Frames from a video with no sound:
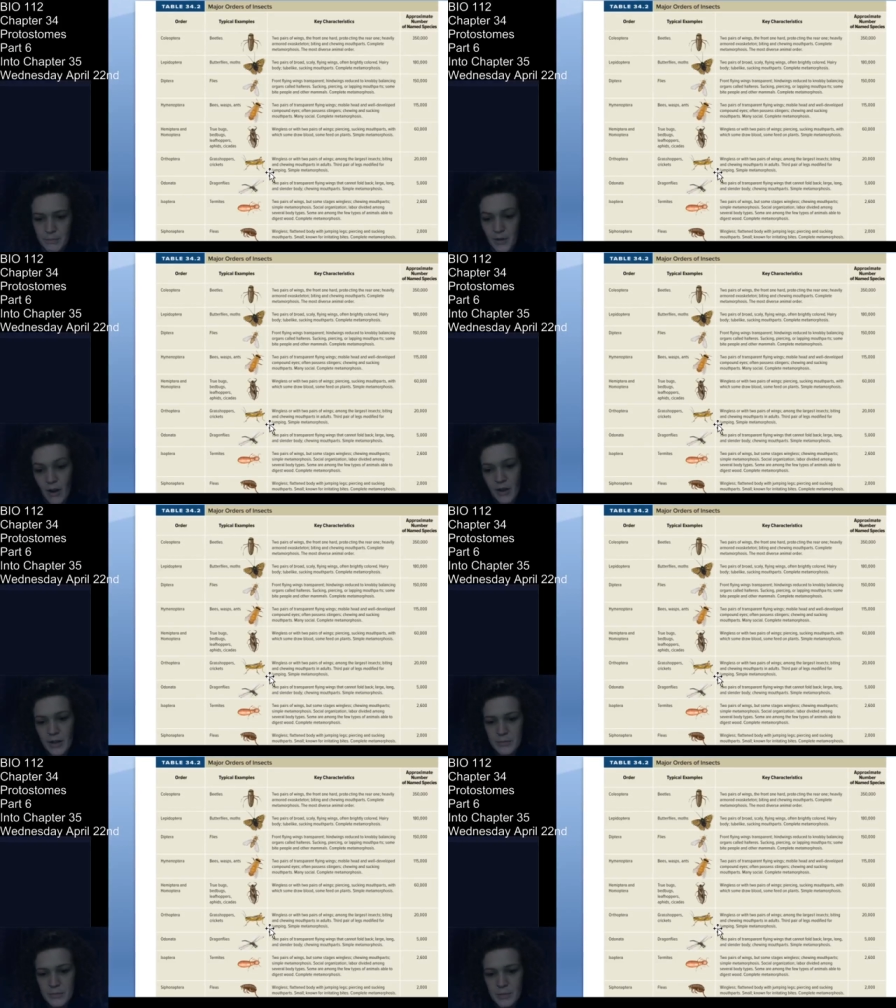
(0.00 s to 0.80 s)
They all
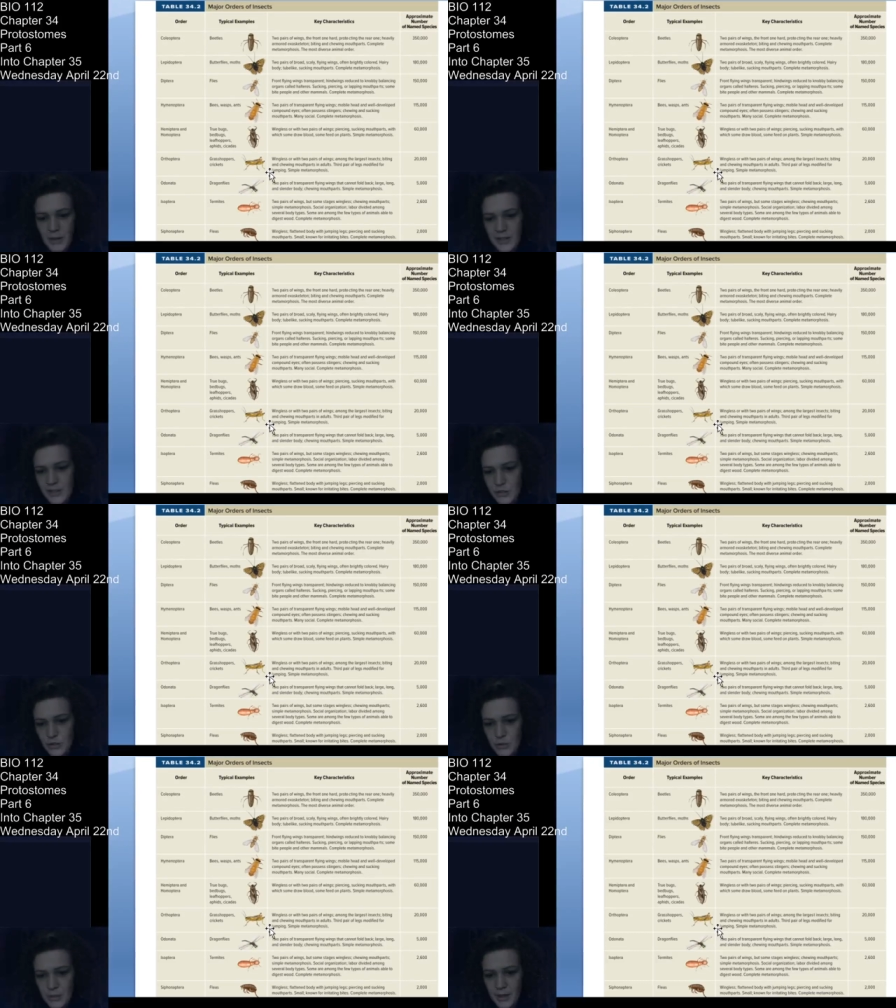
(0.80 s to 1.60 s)
comprise
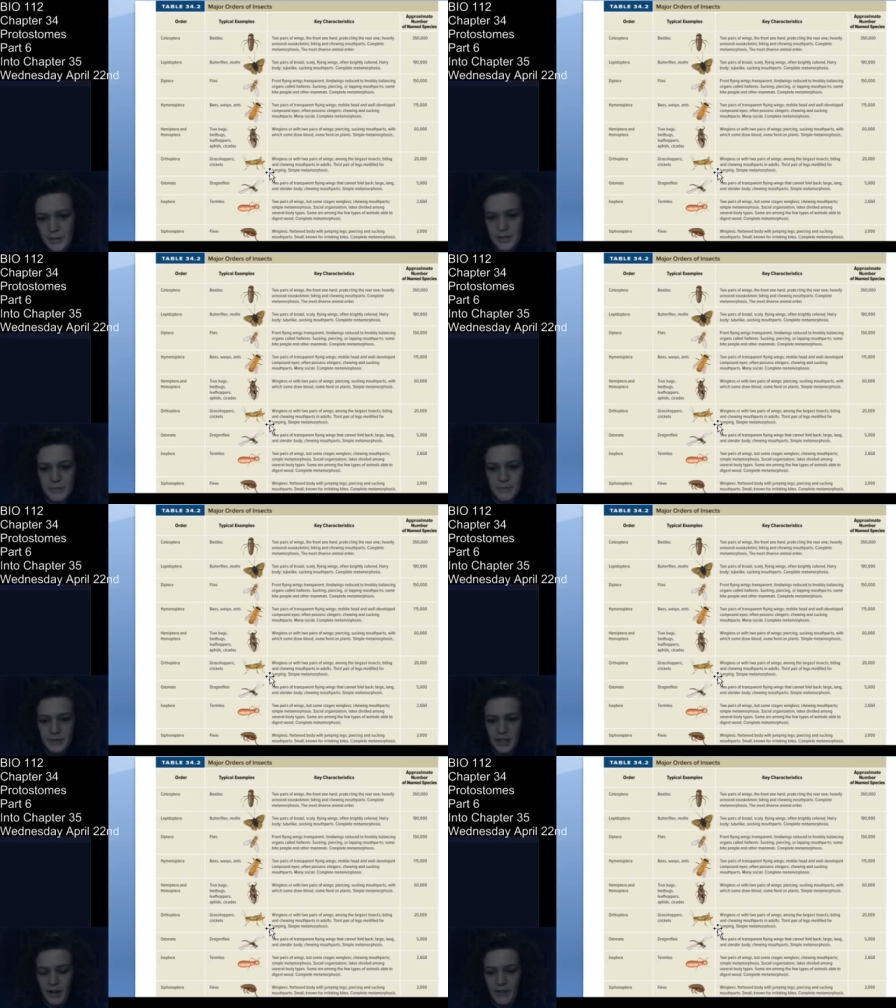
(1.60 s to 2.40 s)
true bugs.
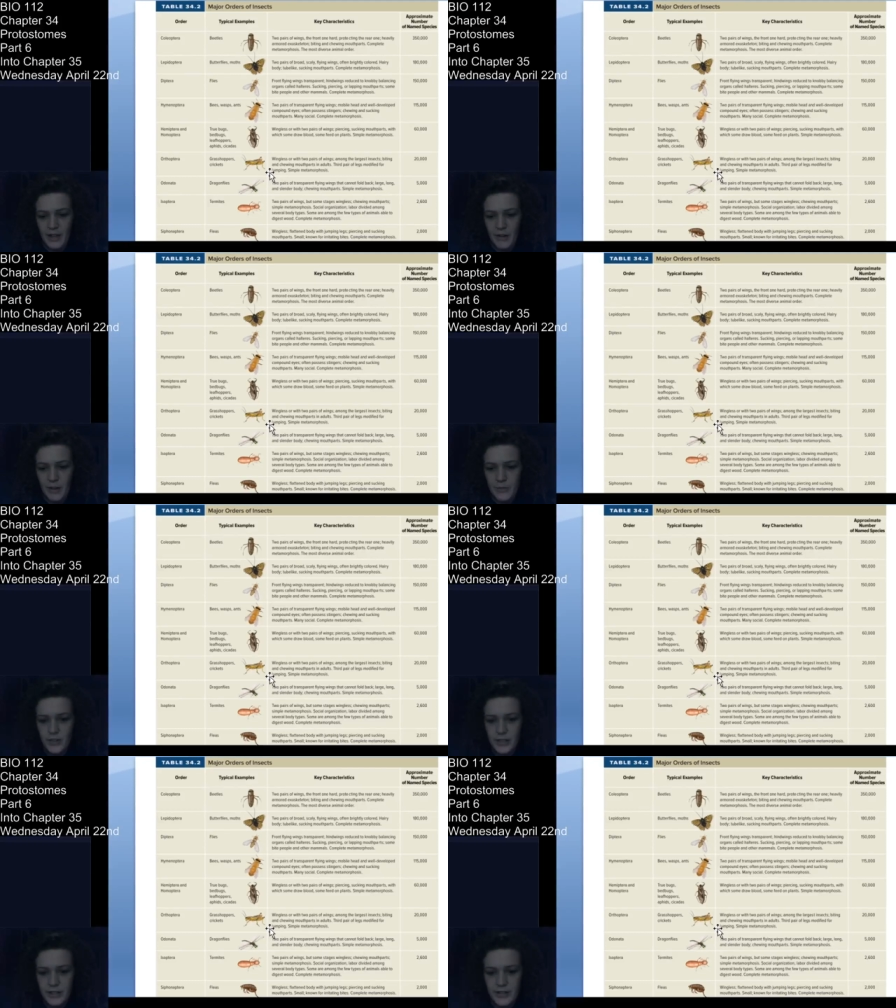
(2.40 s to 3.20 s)
They don't have
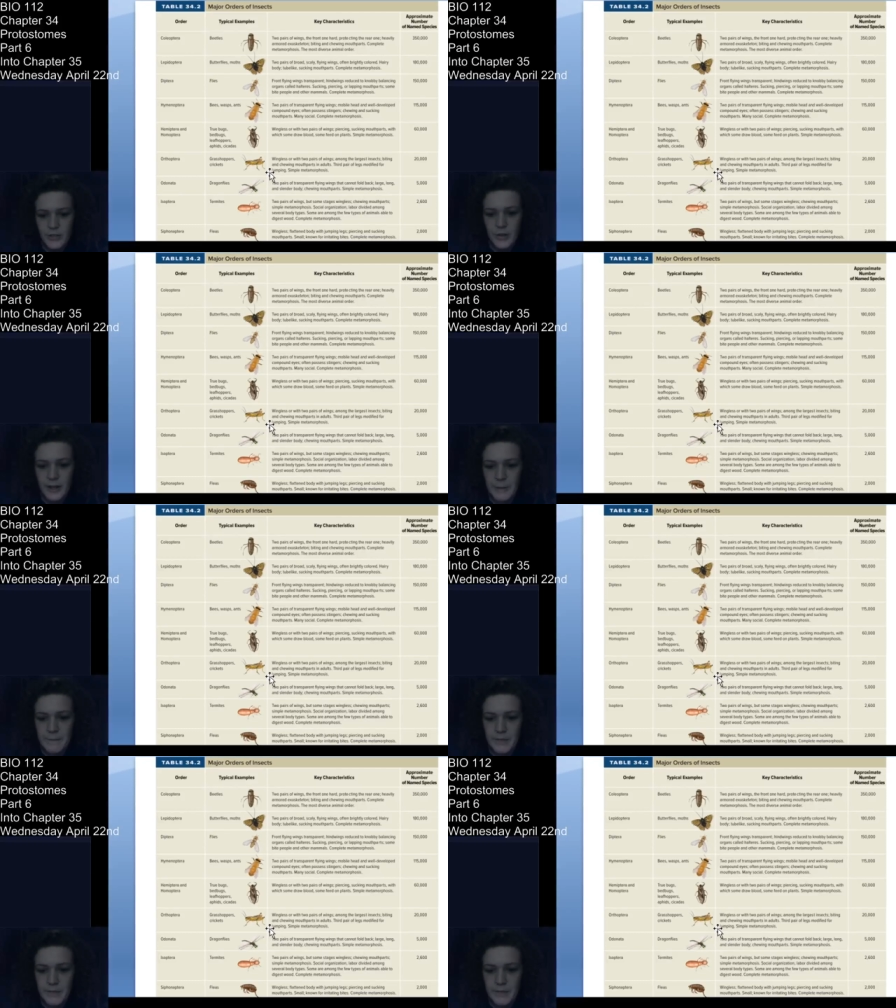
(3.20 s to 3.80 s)
heteroptera in here. That's okay.